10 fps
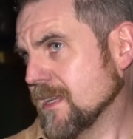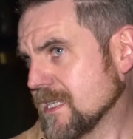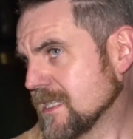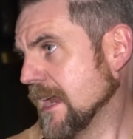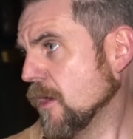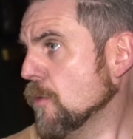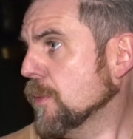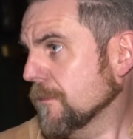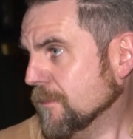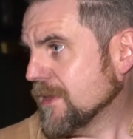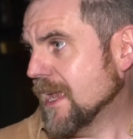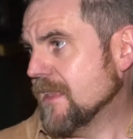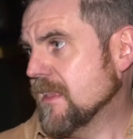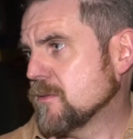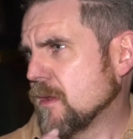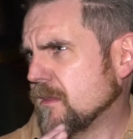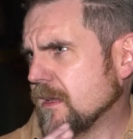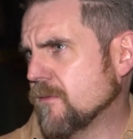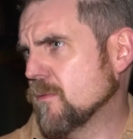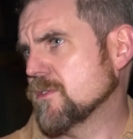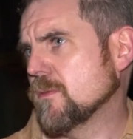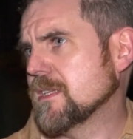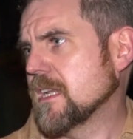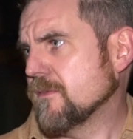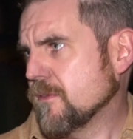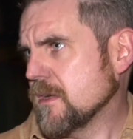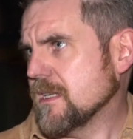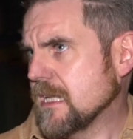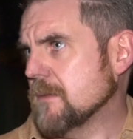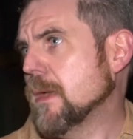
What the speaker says: has stayed open. And that's what I think everyone's always had a very deep